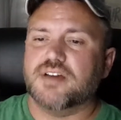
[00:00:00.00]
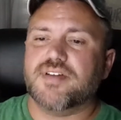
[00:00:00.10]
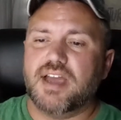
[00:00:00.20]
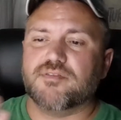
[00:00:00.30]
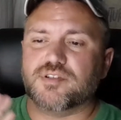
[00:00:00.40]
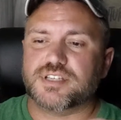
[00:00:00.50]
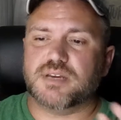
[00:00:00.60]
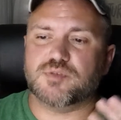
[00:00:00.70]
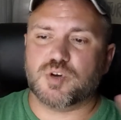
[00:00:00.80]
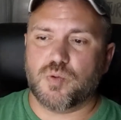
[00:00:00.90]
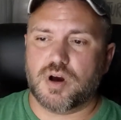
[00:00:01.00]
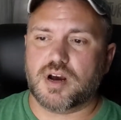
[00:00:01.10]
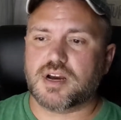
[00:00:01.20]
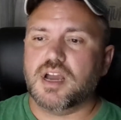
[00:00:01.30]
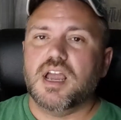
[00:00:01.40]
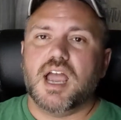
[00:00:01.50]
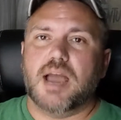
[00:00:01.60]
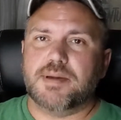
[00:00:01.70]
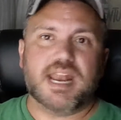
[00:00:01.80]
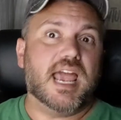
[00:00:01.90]
stuff ever seemed to work.
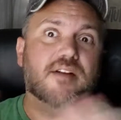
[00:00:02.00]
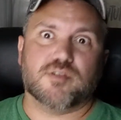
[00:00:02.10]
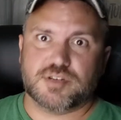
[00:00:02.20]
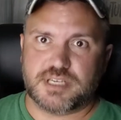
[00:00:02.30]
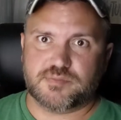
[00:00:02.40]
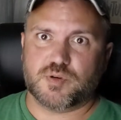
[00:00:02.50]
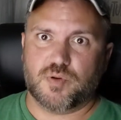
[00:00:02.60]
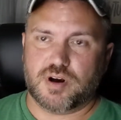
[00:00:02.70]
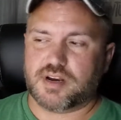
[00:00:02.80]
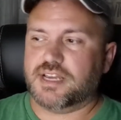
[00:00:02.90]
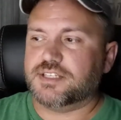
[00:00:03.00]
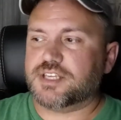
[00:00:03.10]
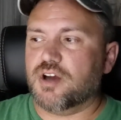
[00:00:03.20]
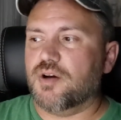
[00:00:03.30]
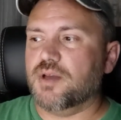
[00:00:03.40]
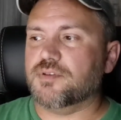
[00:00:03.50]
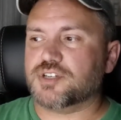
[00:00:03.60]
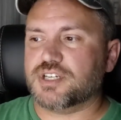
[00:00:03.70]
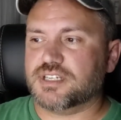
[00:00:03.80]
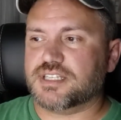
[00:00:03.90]
Ever seemed to work. And so it
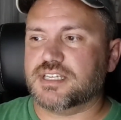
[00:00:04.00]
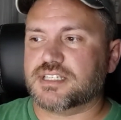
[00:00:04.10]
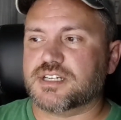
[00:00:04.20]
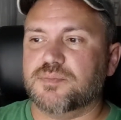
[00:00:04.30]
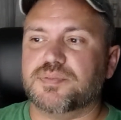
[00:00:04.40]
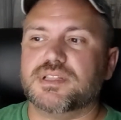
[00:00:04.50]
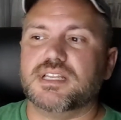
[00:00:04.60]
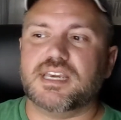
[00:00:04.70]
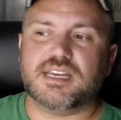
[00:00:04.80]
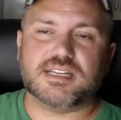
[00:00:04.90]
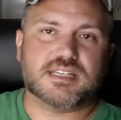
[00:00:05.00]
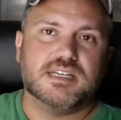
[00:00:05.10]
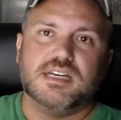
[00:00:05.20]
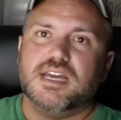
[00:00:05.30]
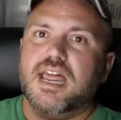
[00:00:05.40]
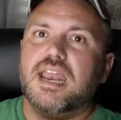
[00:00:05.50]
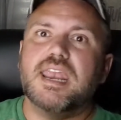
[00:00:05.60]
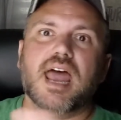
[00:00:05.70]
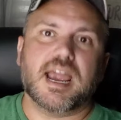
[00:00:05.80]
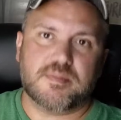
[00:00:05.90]
was just this complete
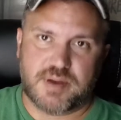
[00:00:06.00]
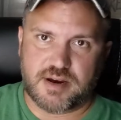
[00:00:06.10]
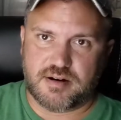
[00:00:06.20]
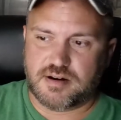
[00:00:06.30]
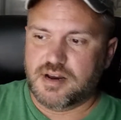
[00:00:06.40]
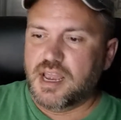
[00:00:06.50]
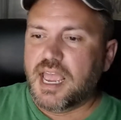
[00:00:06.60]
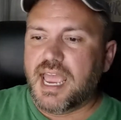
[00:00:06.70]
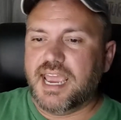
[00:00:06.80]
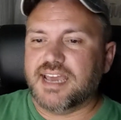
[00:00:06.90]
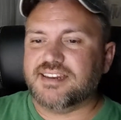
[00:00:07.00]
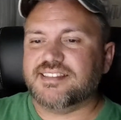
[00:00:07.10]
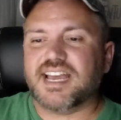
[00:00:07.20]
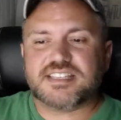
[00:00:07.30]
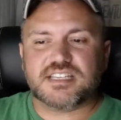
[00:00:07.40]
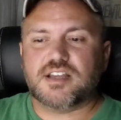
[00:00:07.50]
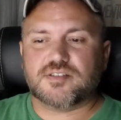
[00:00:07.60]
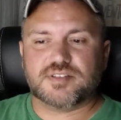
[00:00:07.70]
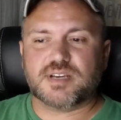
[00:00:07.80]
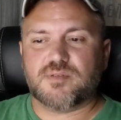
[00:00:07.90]
nightmare. And that's
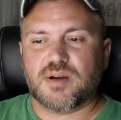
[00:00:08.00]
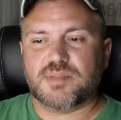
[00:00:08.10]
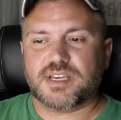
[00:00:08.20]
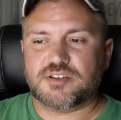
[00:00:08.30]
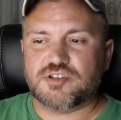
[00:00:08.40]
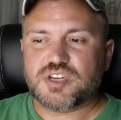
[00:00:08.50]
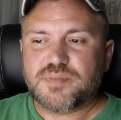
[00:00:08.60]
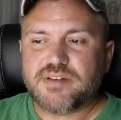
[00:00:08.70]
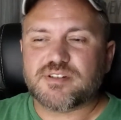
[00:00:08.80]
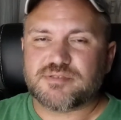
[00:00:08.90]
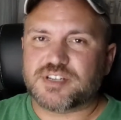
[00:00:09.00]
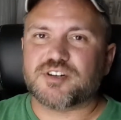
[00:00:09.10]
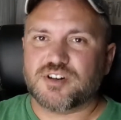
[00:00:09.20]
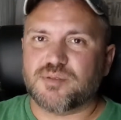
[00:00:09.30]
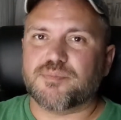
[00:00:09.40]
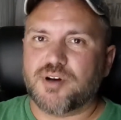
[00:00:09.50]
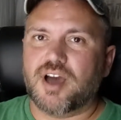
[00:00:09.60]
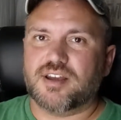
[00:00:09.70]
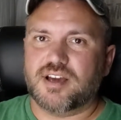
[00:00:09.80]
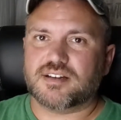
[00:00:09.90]
another thing where I'm like, you should be able to return
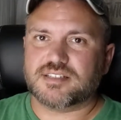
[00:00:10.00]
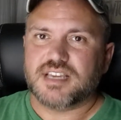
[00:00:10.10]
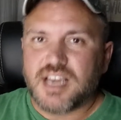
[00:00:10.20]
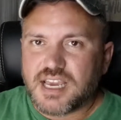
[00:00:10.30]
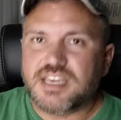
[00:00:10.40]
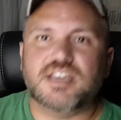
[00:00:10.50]
products.